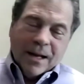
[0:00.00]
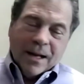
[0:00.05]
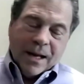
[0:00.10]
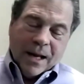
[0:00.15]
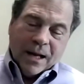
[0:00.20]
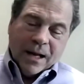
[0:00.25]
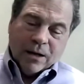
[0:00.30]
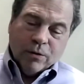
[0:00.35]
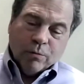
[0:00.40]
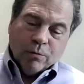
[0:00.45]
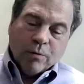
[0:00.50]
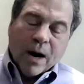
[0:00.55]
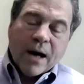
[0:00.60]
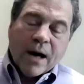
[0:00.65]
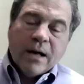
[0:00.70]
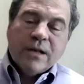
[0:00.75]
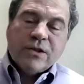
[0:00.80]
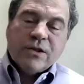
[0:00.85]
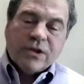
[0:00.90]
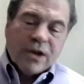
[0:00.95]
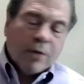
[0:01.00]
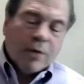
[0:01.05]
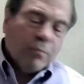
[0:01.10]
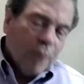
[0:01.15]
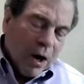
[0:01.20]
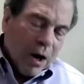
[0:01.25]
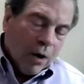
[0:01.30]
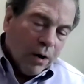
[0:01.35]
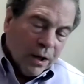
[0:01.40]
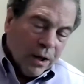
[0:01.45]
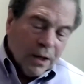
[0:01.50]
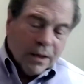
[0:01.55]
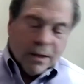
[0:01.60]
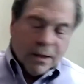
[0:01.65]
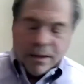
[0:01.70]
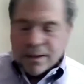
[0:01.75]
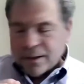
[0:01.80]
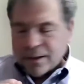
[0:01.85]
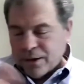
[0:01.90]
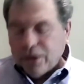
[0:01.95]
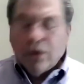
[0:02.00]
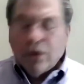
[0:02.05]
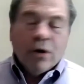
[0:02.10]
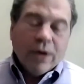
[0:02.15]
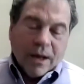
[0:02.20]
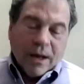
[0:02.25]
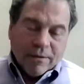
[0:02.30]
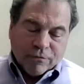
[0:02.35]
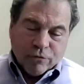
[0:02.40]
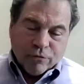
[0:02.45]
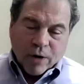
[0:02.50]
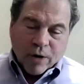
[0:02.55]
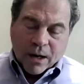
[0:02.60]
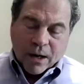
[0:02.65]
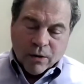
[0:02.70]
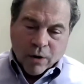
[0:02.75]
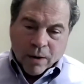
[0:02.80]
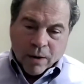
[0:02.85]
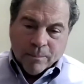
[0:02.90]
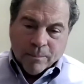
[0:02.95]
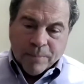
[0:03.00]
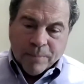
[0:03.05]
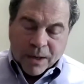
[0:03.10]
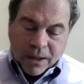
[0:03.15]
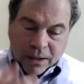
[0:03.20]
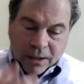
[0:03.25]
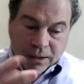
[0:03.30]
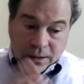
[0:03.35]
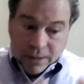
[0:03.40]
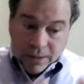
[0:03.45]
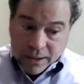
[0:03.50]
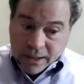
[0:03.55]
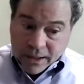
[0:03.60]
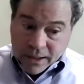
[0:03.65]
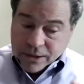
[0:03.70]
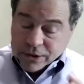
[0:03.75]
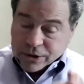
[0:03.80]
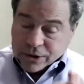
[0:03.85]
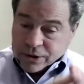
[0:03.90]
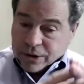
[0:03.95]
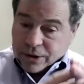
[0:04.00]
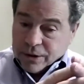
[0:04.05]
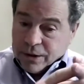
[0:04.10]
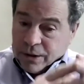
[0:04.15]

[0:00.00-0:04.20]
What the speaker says: And Miranda said, well, you don't have to try it on, but at least